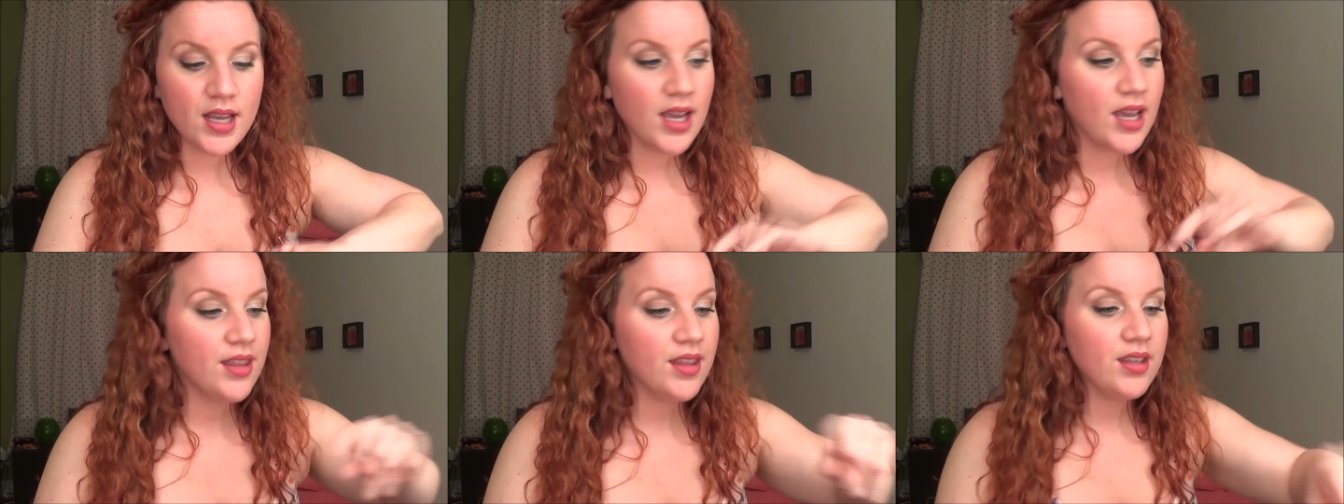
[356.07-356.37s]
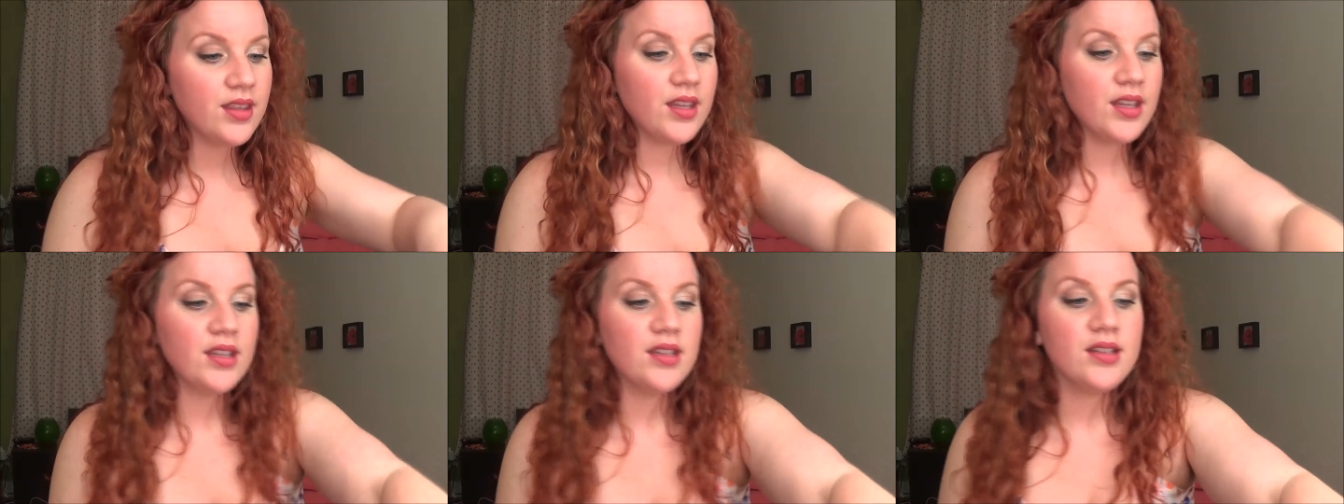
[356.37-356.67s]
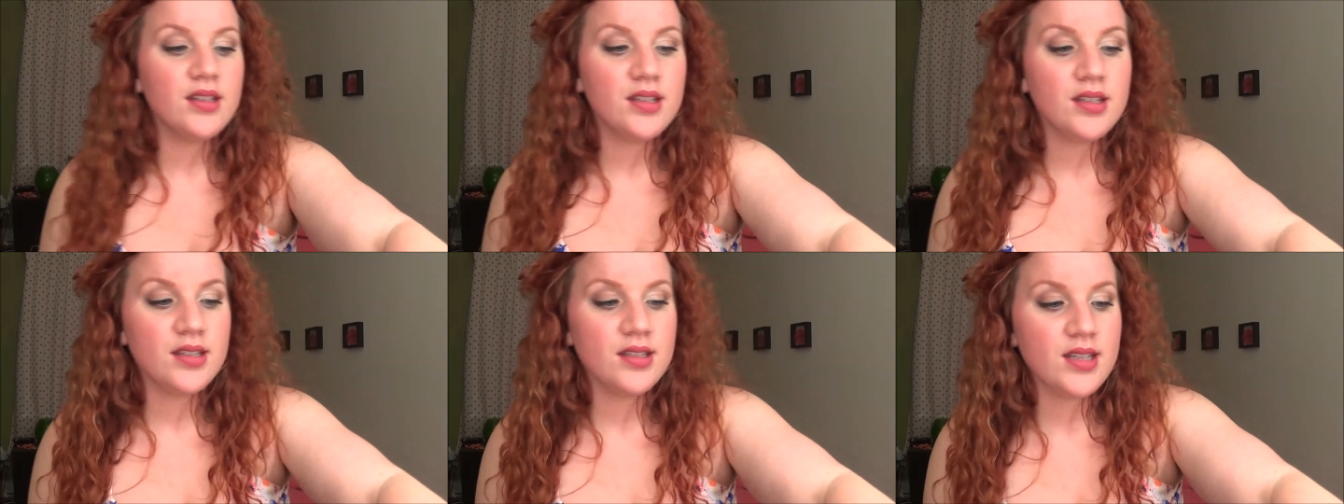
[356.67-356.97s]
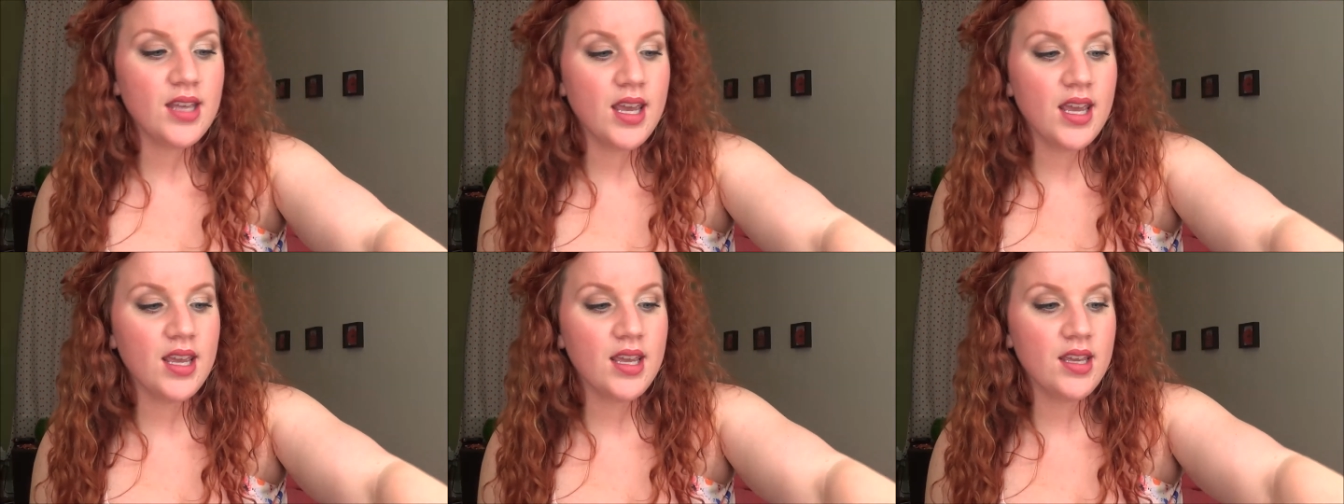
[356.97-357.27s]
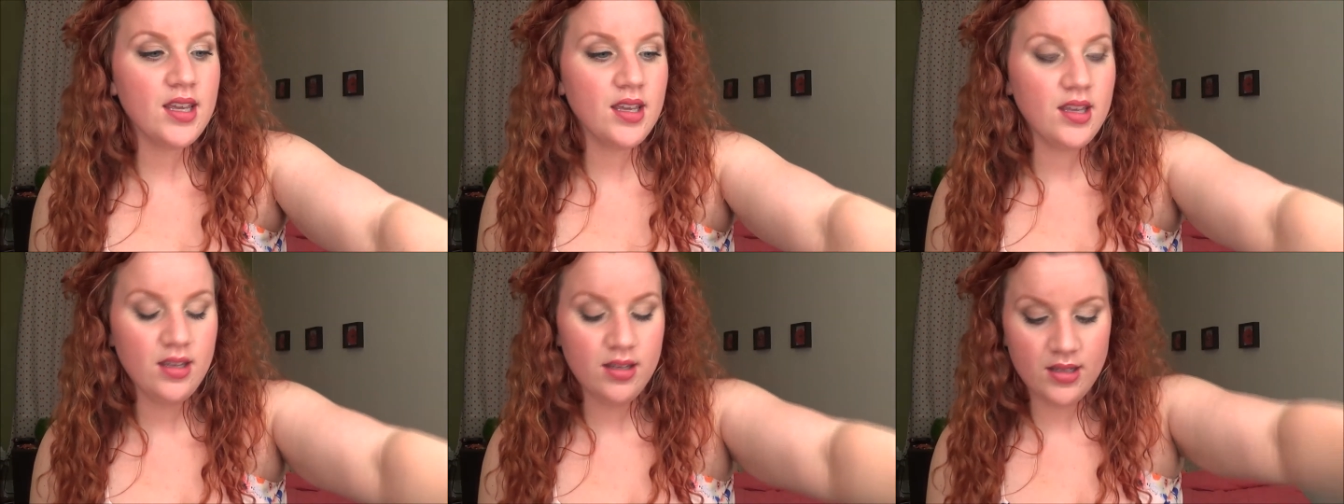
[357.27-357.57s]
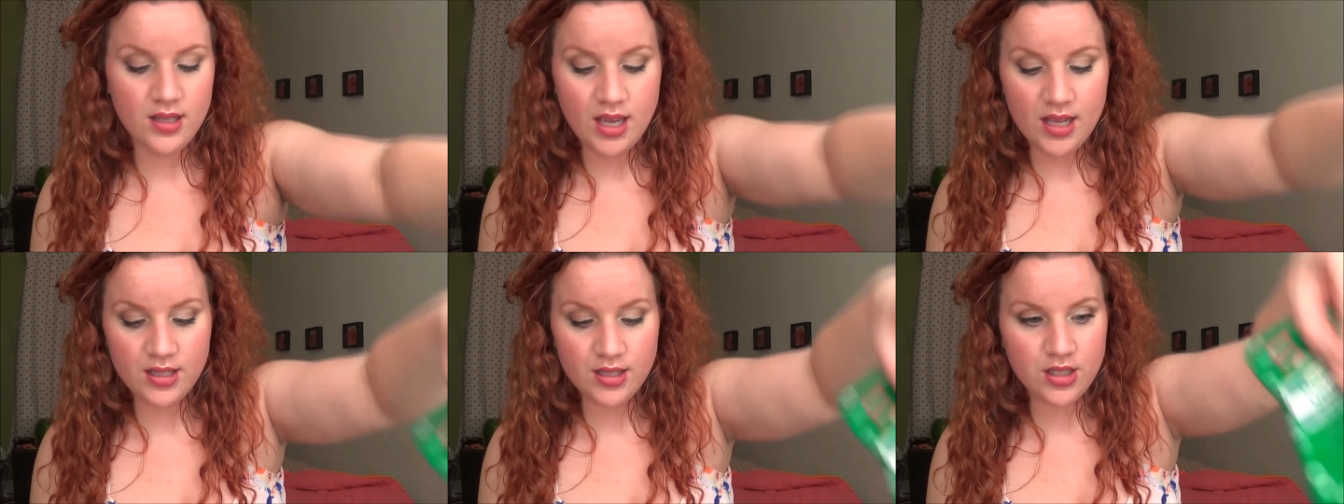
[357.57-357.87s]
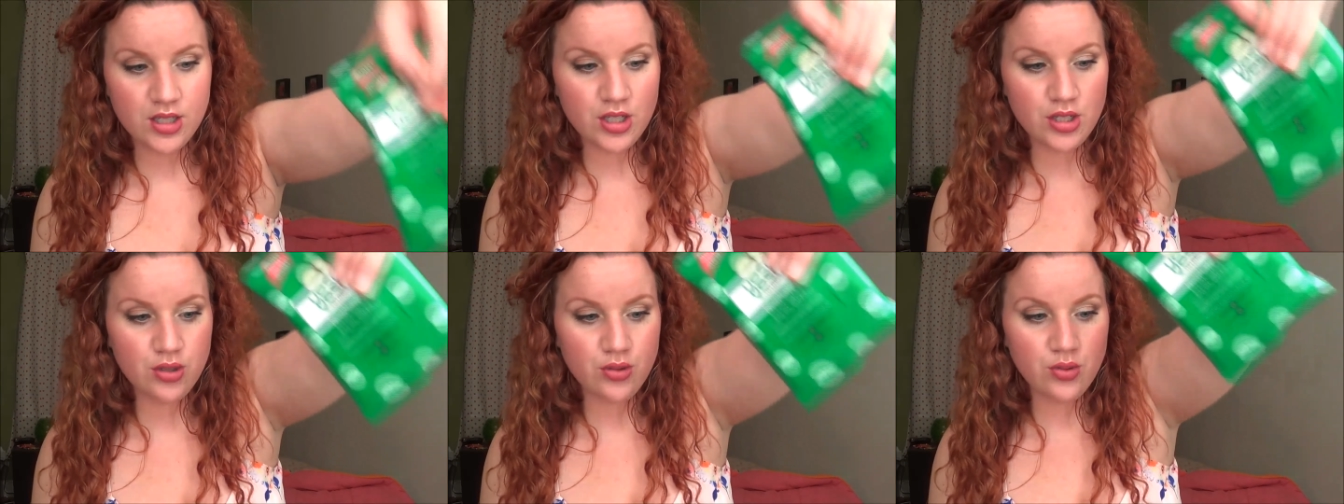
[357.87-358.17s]
And then they say yes
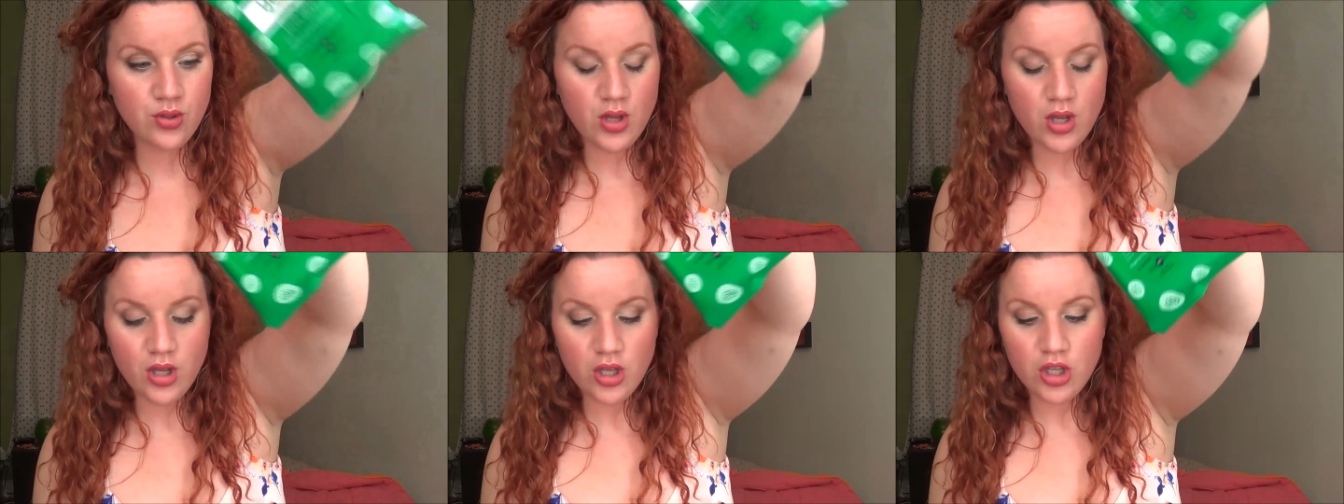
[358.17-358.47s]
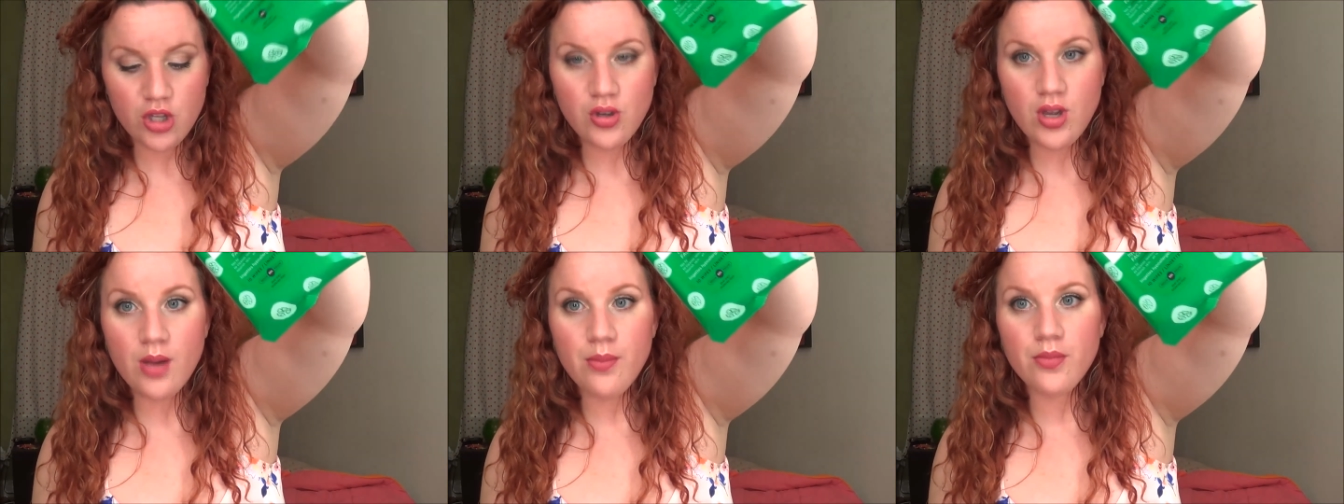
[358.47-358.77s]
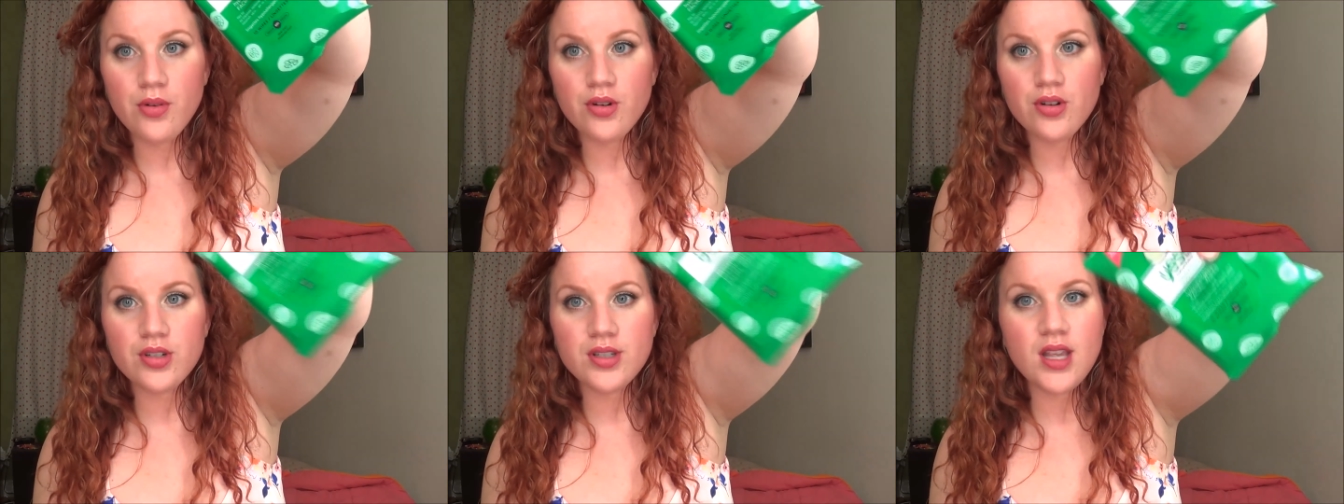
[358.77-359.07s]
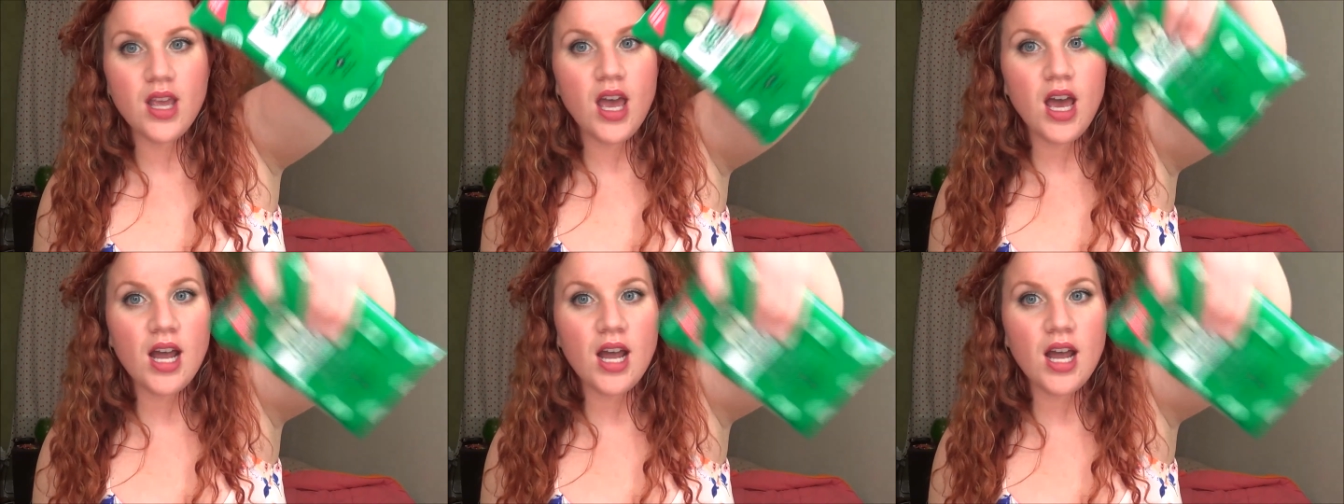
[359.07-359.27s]
to cucumbers.